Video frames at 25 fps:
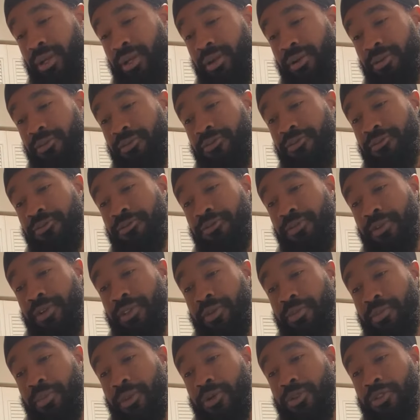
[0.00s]
for
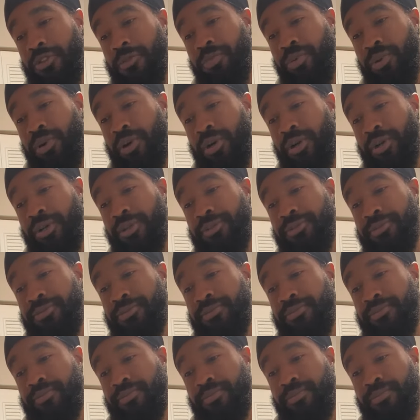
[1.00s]
the most part,
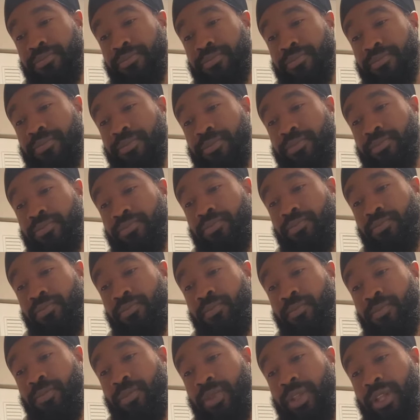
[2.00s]

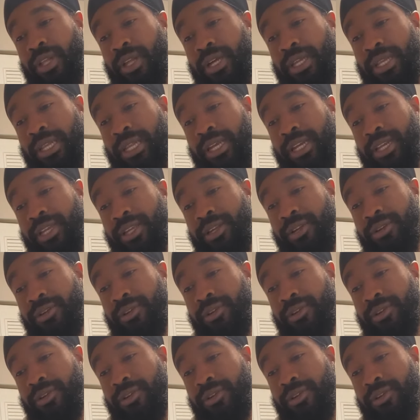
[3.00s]
I like